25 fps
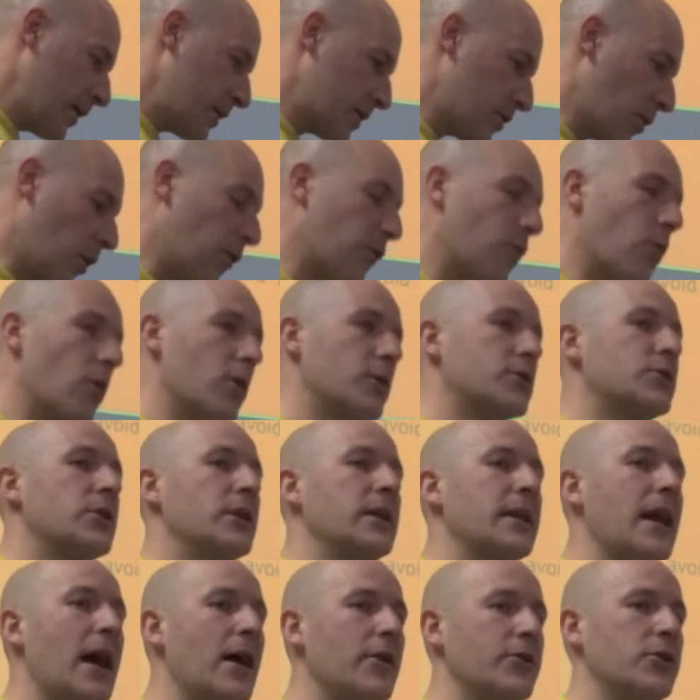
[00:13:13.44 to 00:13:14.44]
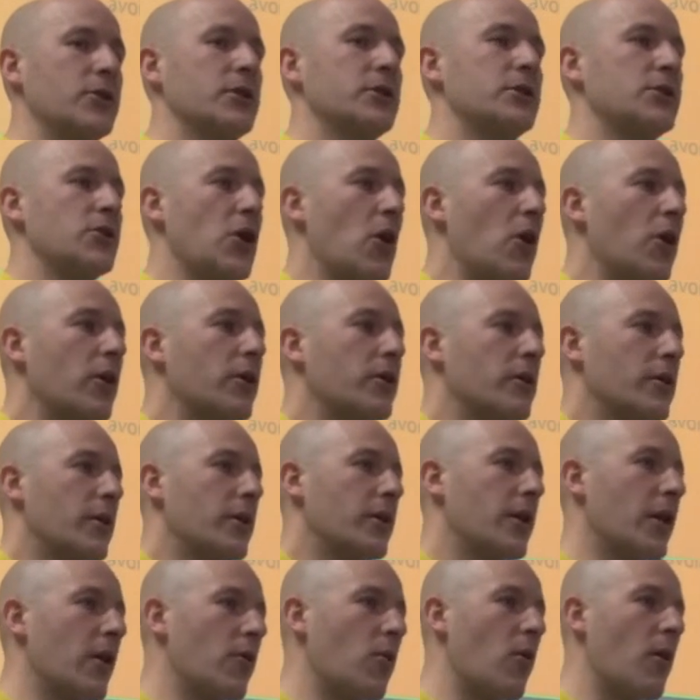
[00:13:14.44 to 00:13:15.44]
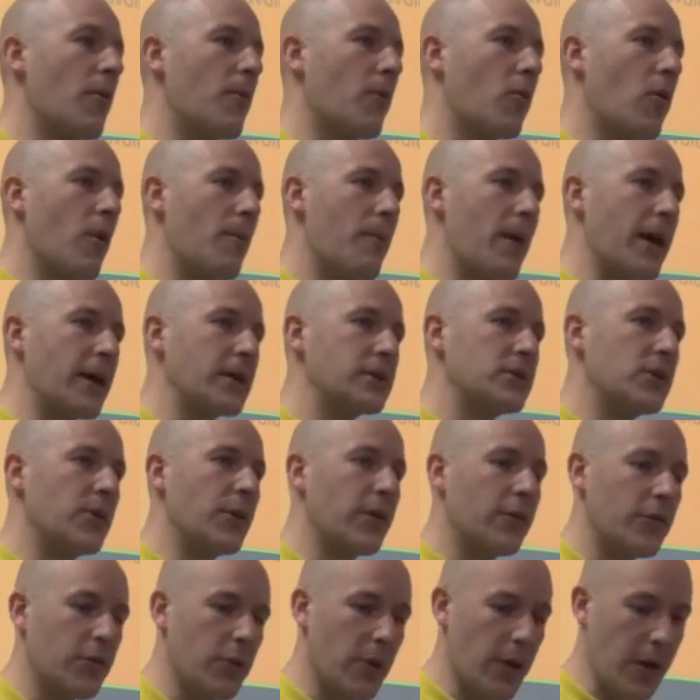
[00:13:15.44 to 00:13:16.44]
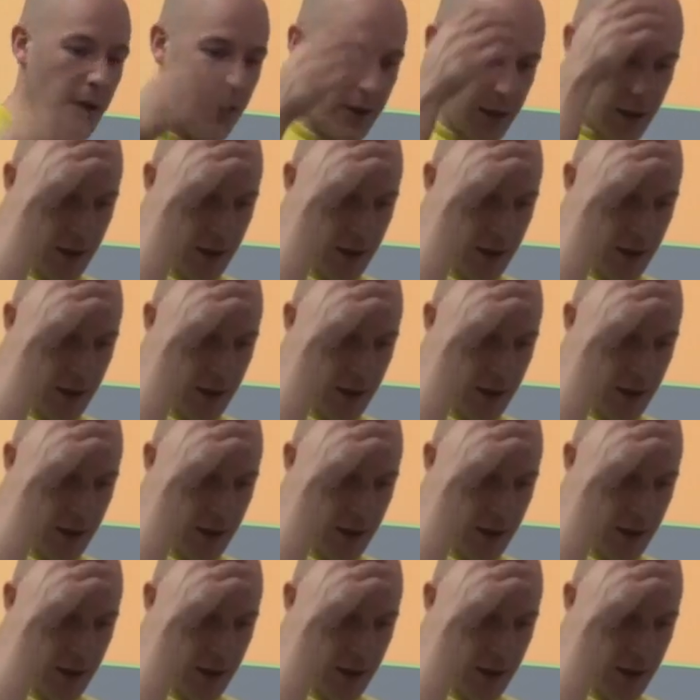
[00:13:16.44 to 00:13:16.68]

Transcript: sort of watering down your stock. You know, what makes you into